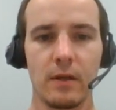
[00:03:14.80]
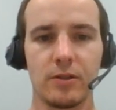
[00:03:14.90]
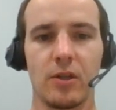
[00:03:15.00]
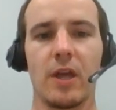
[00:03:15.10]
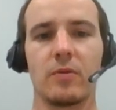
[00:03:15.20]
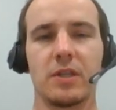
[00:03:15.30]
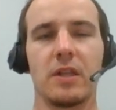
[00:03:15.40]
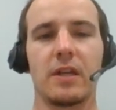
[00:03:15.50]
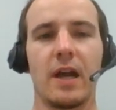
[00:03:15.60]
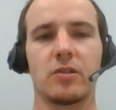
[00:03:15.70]
So that was in
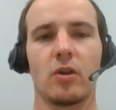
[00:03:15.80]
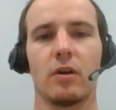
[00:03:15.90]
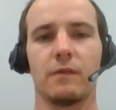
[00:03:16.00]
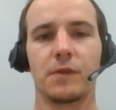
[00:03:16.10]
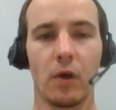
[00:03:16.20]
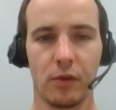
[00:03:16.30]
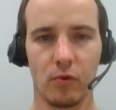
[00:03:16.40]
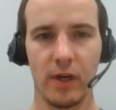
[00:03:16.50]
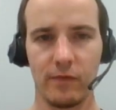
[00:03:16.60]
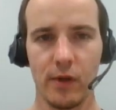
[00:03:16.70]
the case of going
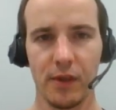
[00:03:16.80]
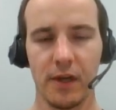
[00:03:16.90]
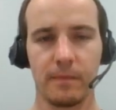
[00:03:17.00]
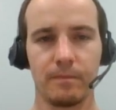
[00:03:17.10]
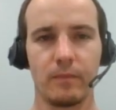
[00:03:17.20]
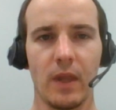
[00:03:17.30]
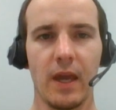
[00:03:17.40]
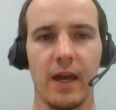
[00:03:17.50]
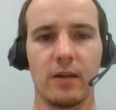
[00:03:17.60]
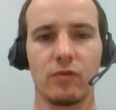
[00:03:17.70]
through everything
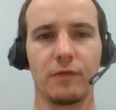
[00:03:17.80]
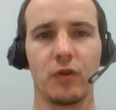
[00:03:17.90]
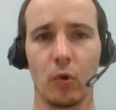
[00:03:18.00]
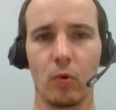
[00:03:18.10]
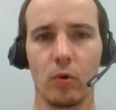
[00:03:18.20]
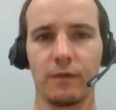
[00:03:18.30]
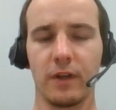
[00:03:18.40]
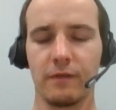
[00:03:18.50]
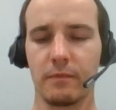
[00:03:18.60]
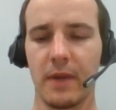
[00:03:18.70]
and reviewing all of the
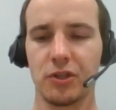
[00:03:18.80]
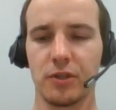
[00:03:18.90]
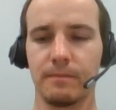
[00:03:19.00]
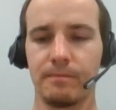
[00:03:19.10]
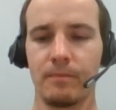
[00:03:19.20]
information.